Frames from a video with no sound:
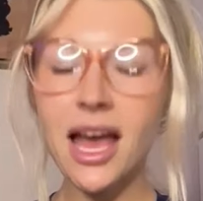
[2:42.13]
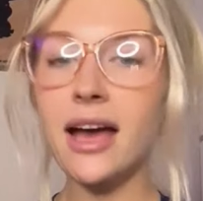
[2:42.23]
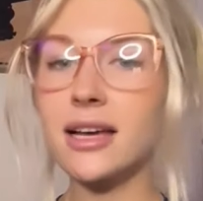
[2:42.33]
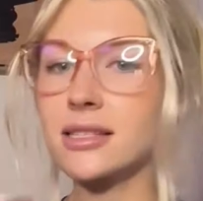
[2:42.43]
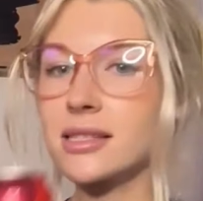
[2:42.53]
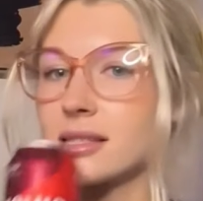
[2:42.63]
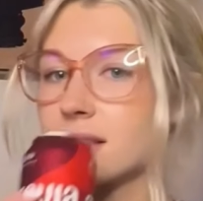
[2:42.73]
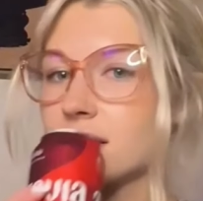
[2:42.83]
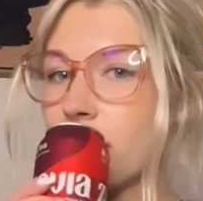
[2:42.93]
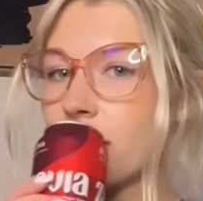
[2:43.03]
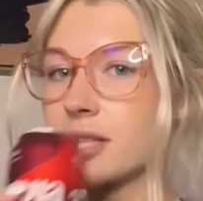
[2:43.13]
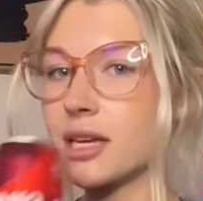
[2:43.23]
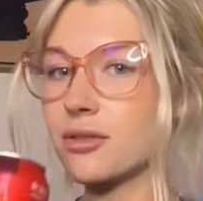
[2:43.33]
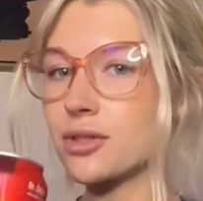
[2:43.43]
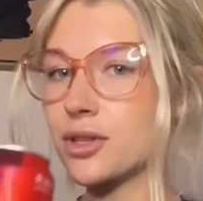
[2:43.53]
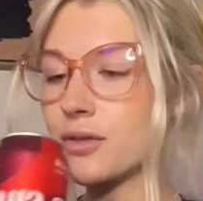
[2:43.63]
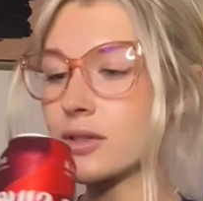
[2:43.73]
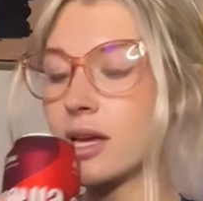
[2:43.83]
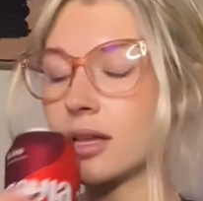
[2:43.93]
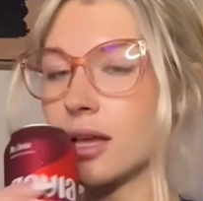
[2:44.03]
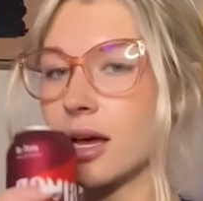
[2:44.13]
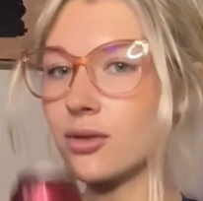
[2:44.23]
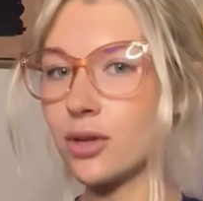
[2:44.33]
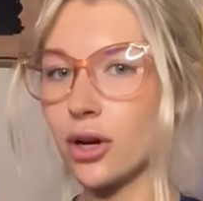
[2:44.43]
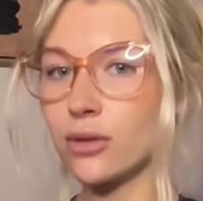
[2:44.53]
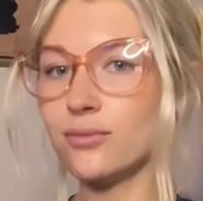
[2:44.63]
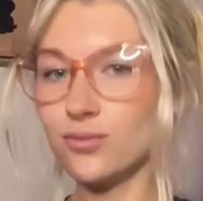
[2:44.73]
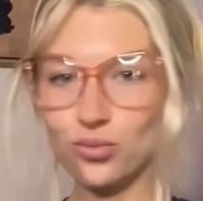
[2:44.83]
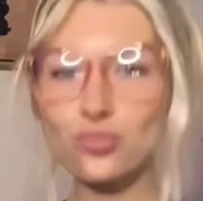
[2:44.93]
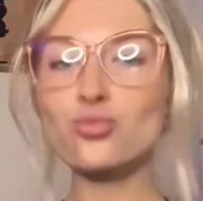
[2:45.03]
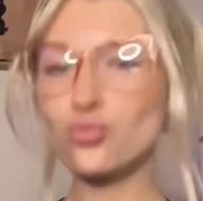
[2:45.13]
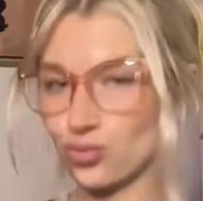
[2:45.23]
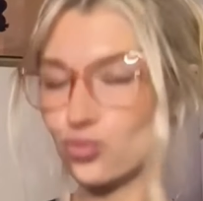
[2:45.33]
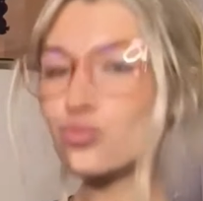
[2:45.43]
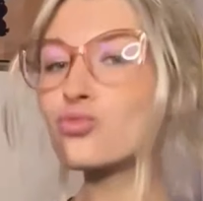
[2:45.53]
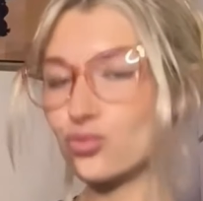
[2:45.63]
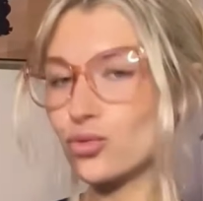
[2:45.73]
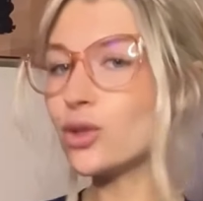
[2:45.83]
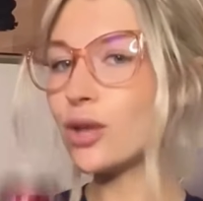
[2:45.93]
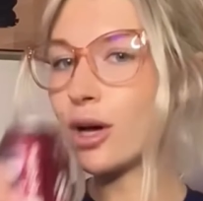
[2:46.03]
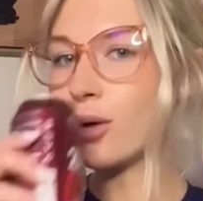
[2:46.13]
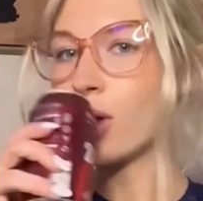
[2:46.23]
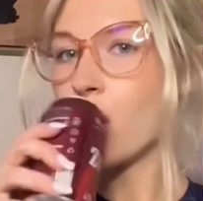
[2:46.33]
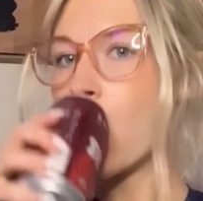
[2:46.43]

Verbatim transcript: yes. Shout out Daniel, too, for saying that. You know. You know.